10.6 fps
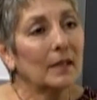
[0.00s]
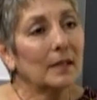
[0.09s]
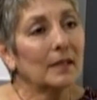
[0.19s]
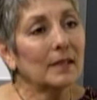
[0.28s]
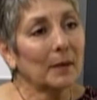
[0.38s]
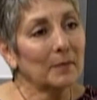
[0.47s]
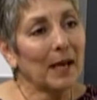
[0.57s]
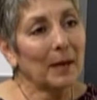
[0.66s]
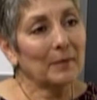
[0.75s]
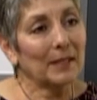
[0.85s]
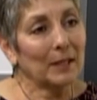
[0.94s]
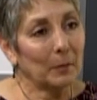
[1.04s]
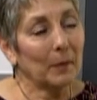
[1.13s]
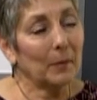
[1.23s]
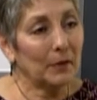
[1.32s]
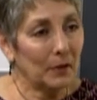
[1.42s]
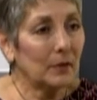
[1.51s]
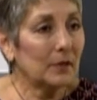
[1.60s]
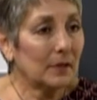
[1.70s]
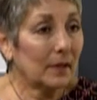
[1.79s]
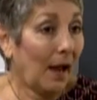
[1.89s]
sometimes I tell people
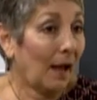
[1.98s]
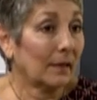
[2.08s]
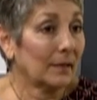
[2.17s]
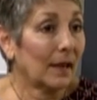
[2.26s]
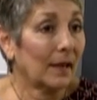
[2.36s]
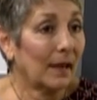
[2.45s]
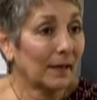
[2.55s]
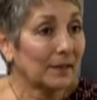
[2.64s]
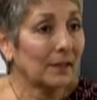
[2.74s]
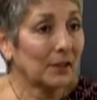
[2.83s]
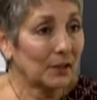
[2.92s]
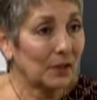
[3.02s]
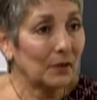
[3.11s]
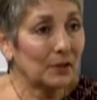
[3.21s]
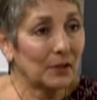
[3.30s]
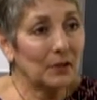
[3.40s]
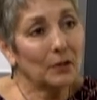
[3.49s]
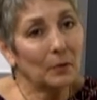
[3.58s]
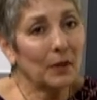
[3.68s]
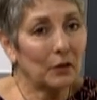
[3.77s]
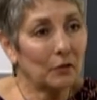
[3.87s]
use the holiday as an excuse to do
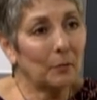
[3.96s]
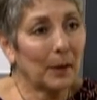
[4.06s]
what you've